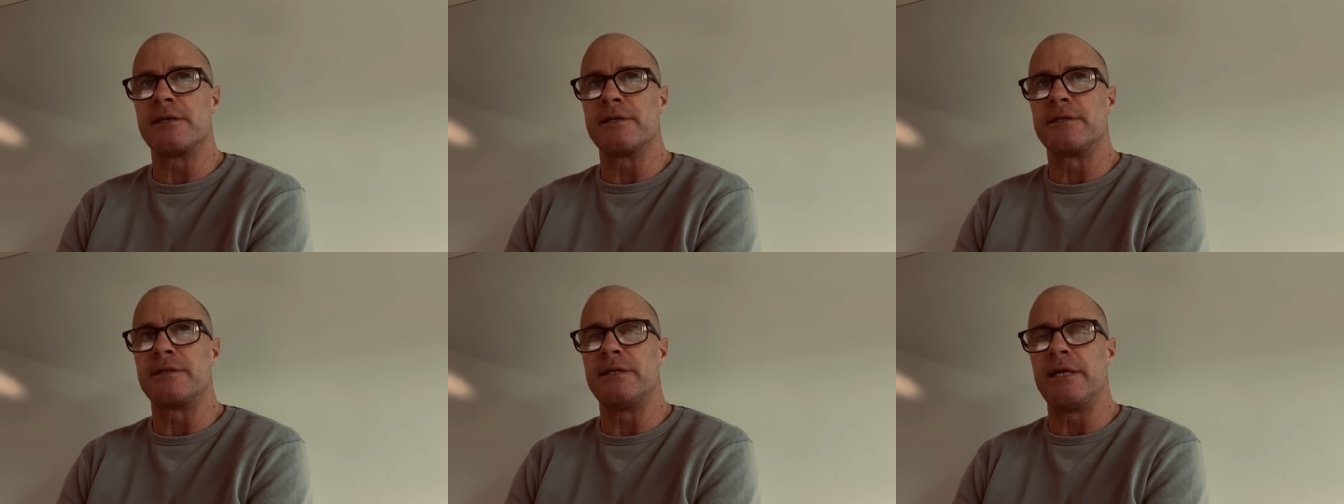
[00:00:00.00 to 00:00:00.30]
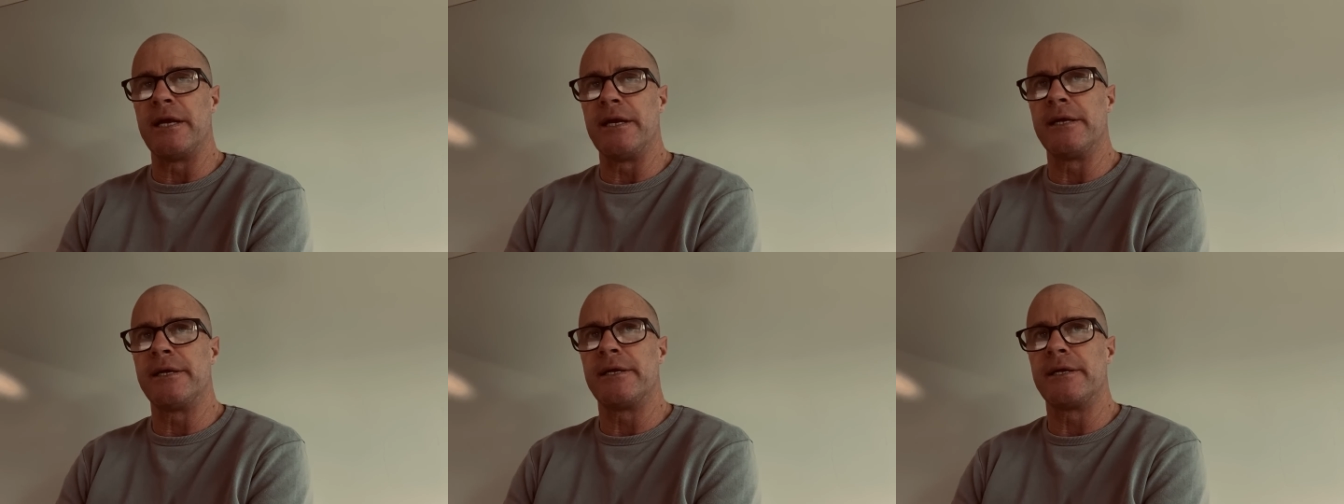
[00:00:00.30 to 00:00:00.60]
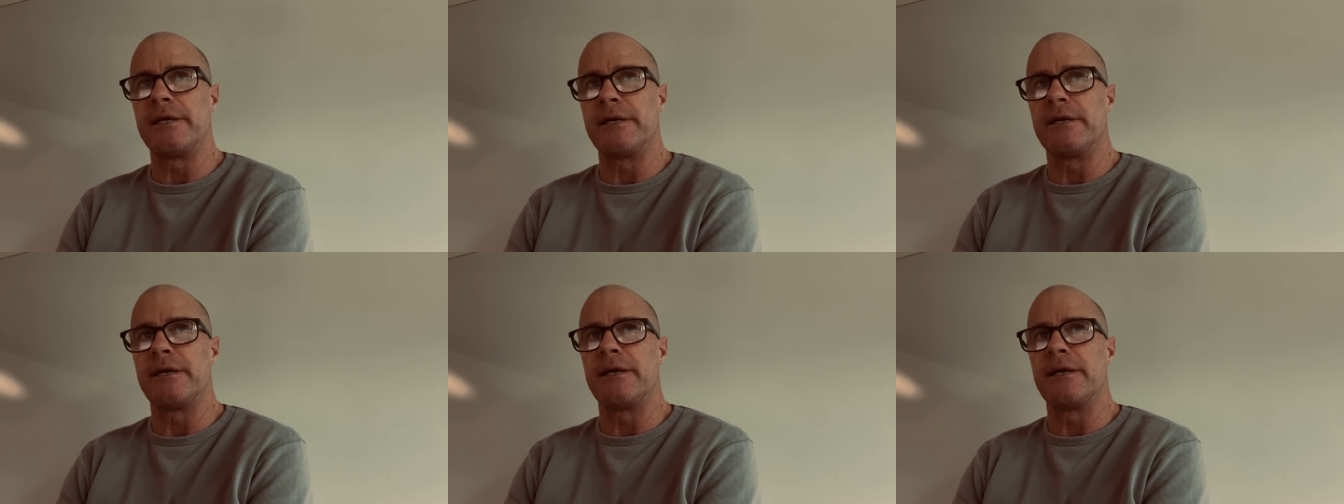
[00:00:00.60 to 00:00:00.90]
I
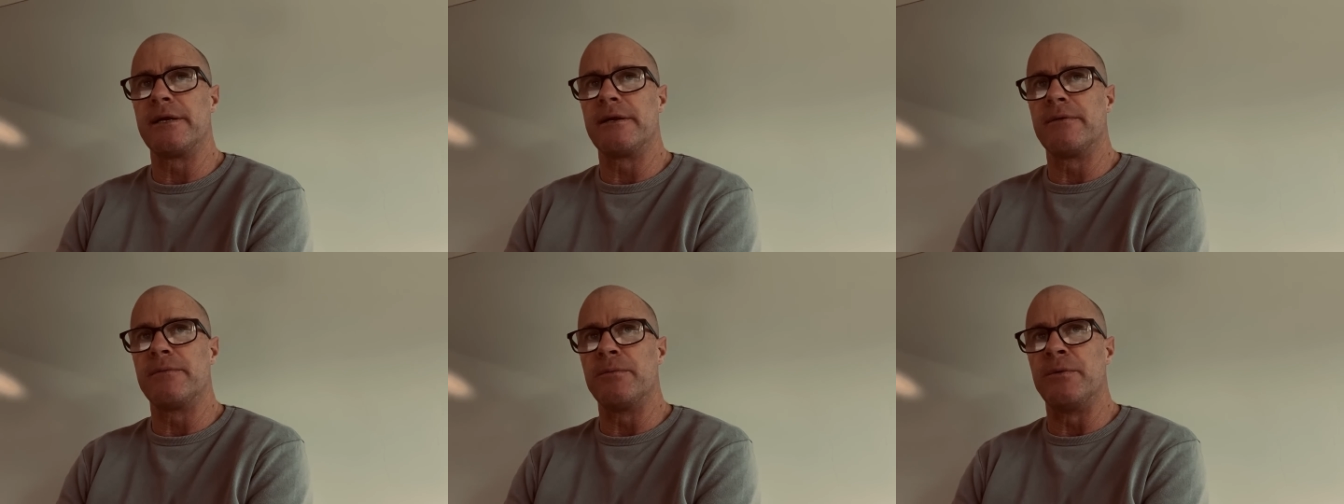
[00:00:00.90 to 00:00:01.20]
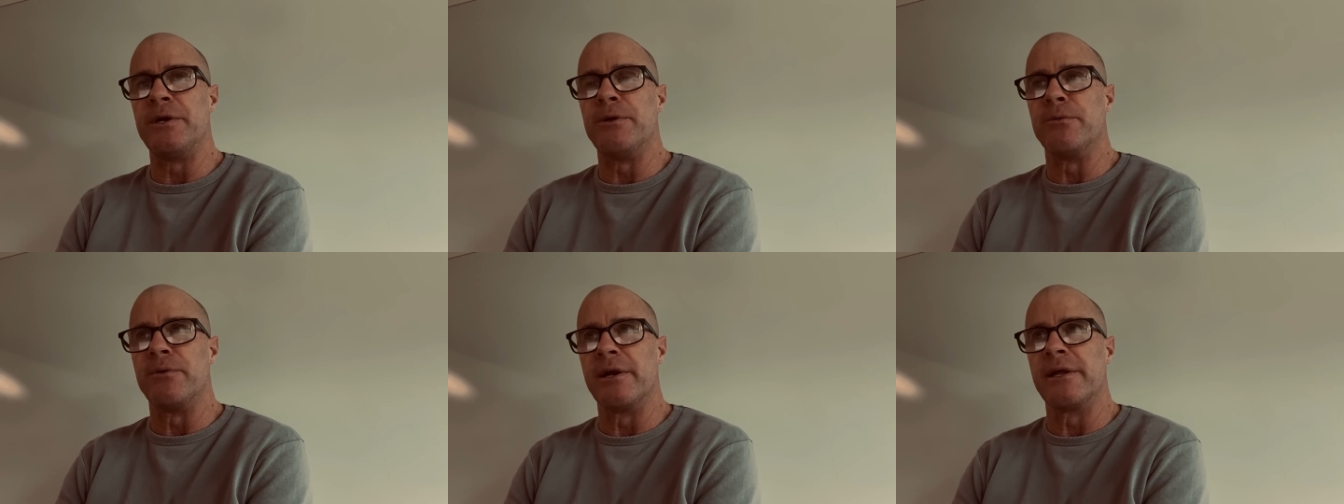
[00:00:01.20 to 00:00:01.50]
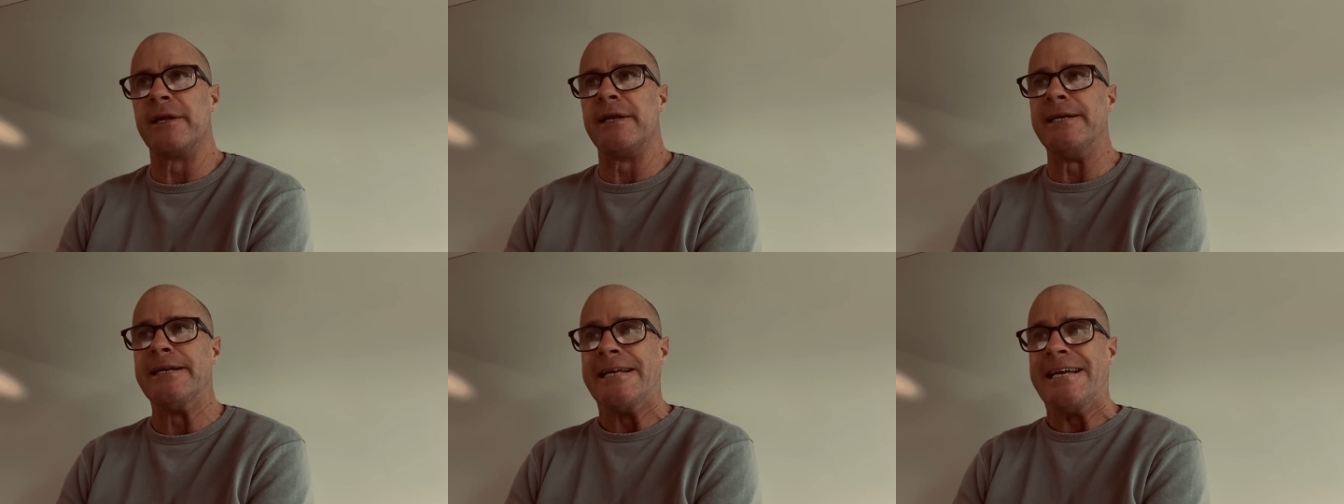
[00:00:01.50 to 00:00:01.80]
think we
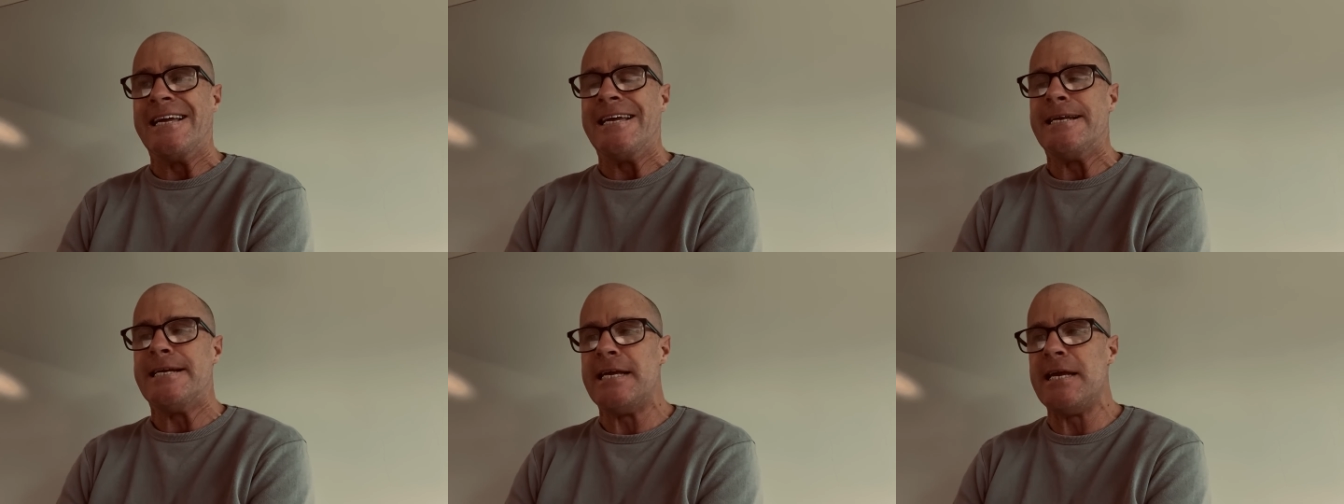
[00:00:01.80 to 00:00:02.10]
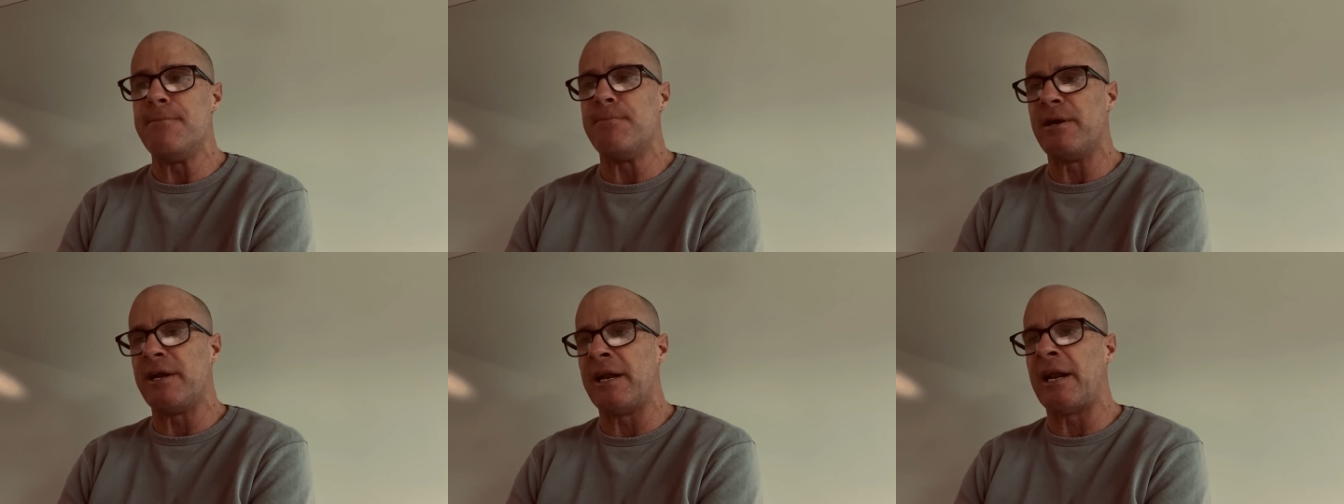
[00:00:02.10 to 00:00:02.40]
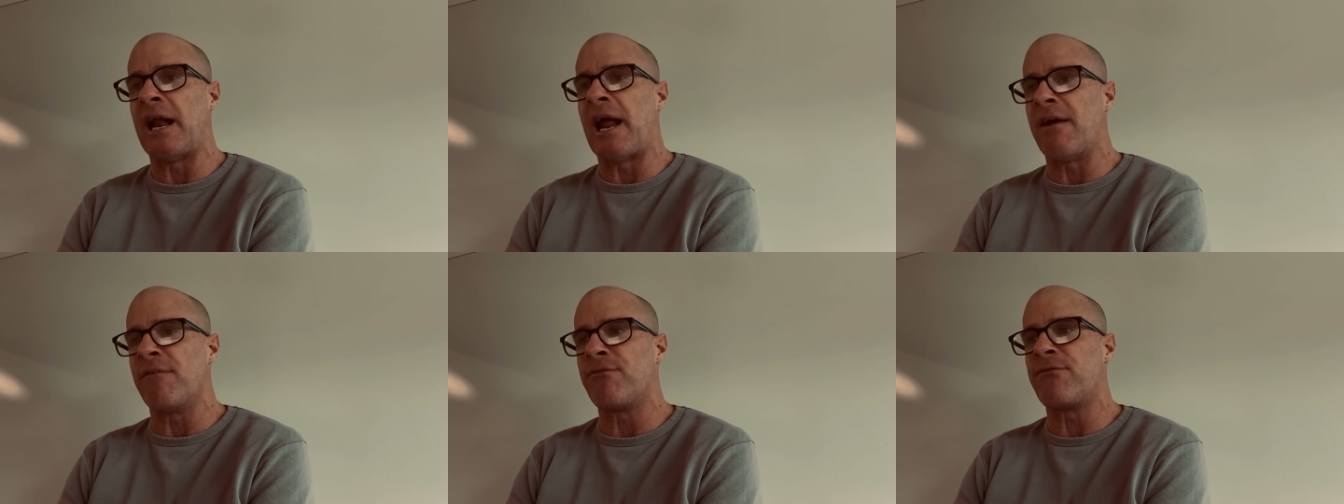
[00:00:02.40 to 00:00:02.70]
really need him
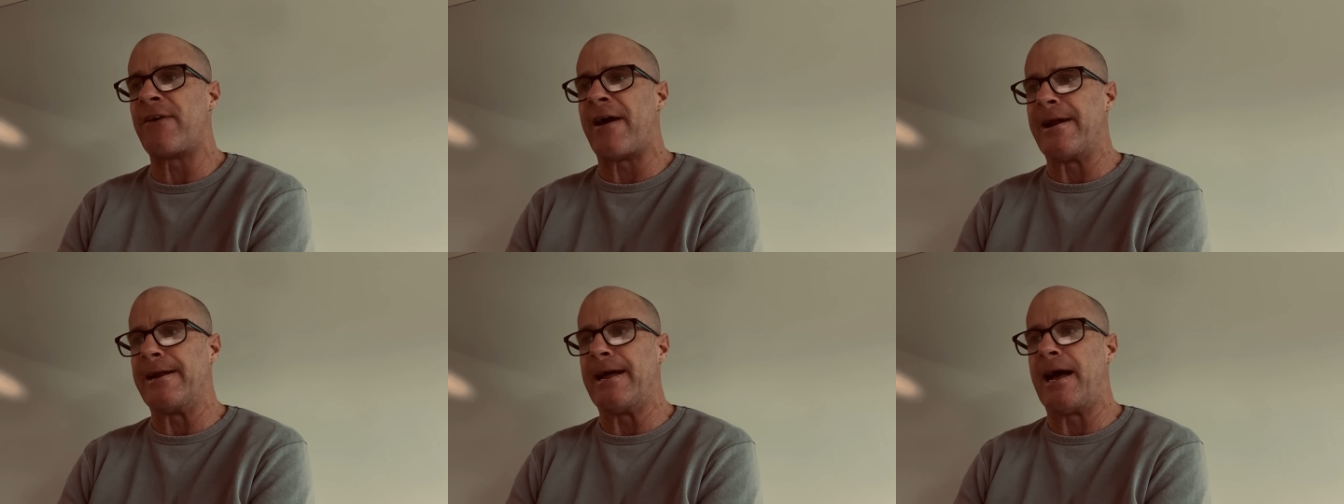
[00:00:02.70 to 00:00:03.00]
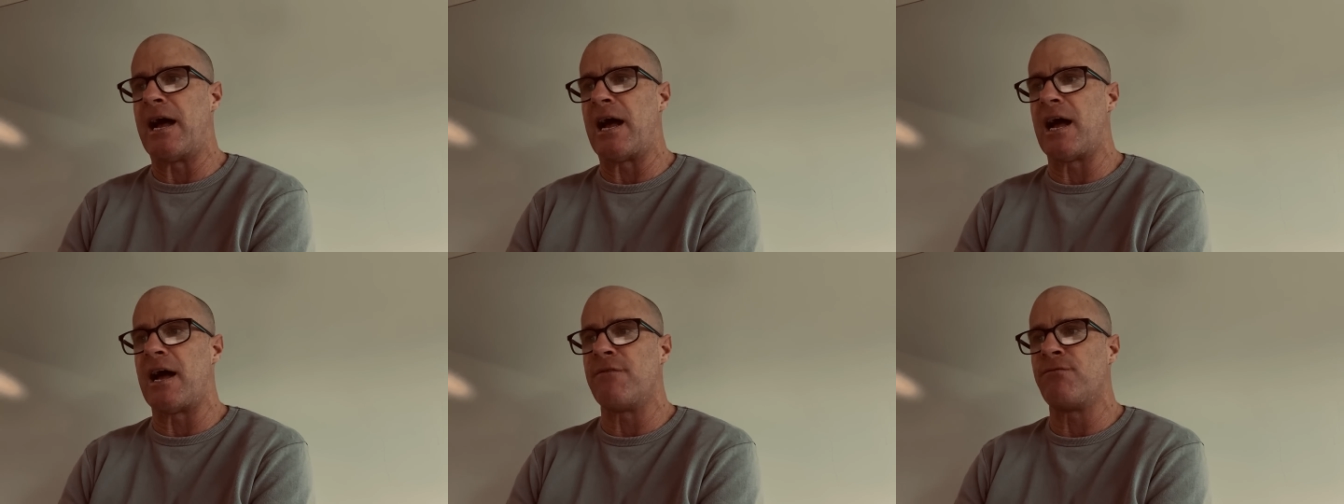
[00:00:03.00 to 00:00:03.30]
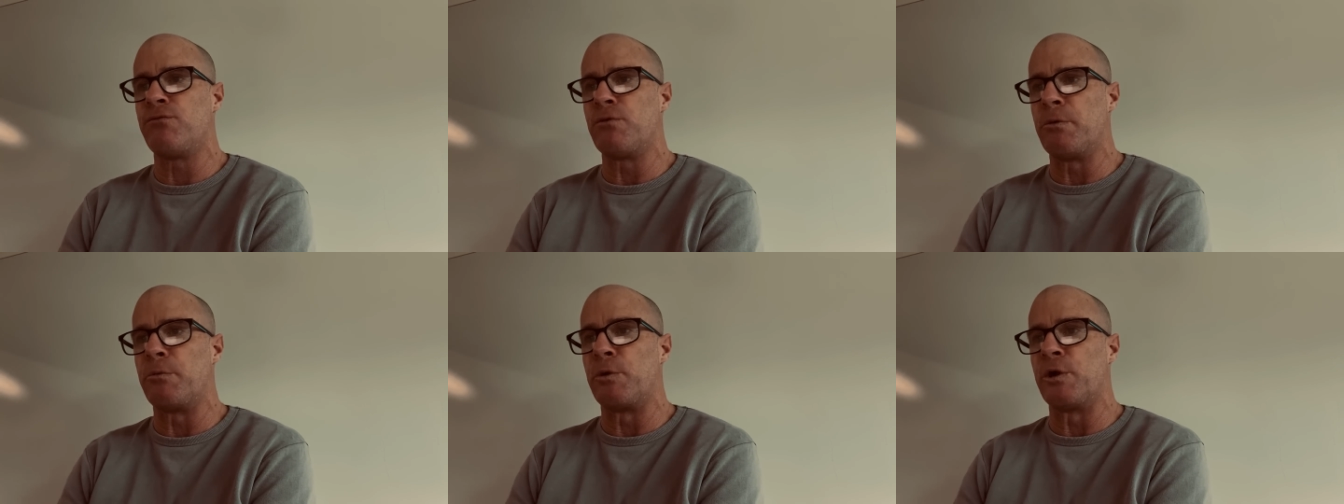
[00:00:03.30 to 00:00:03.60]
in our front
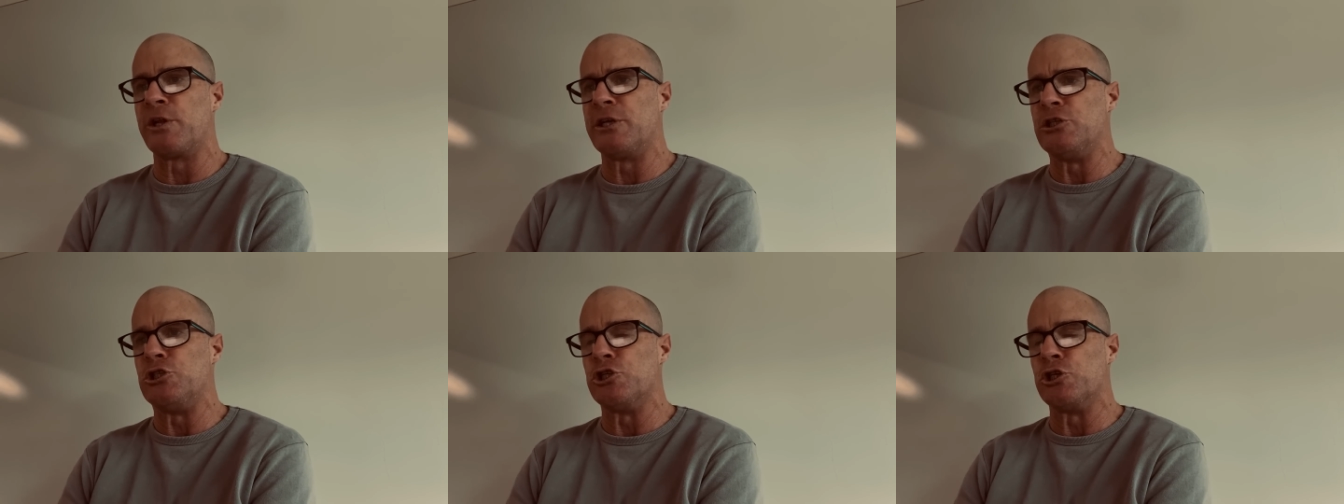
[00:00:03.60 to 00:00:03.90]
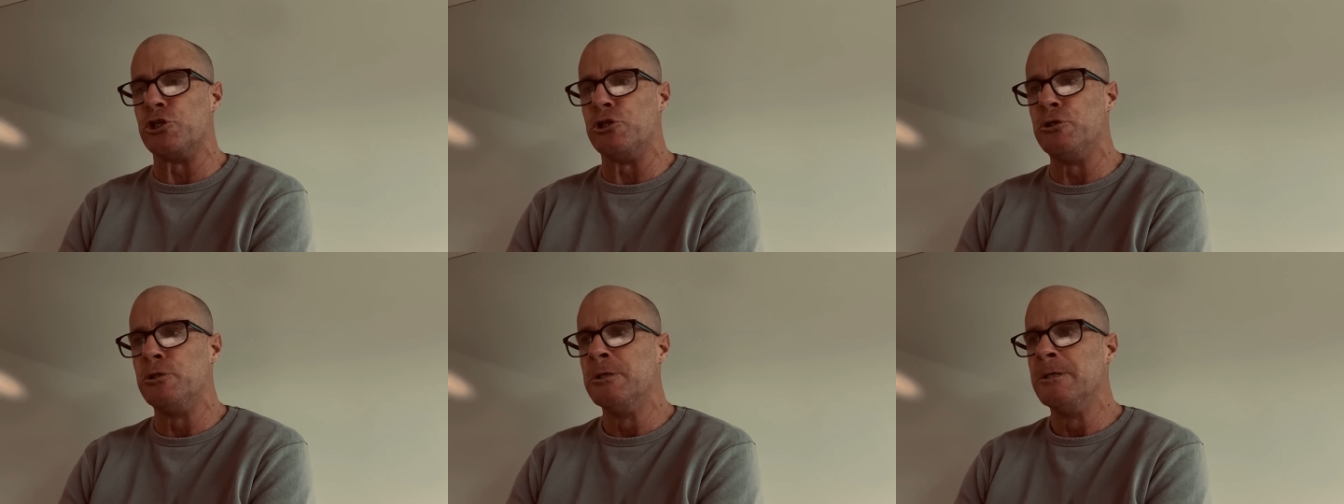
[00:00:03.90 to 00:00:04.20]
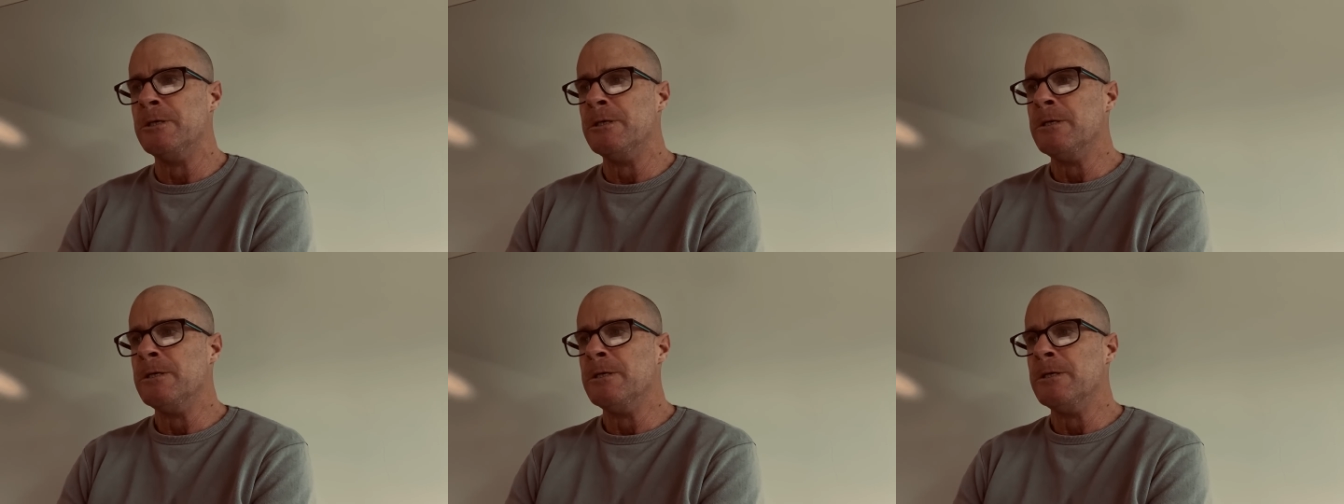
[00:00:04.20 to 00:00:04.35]
half. We really do.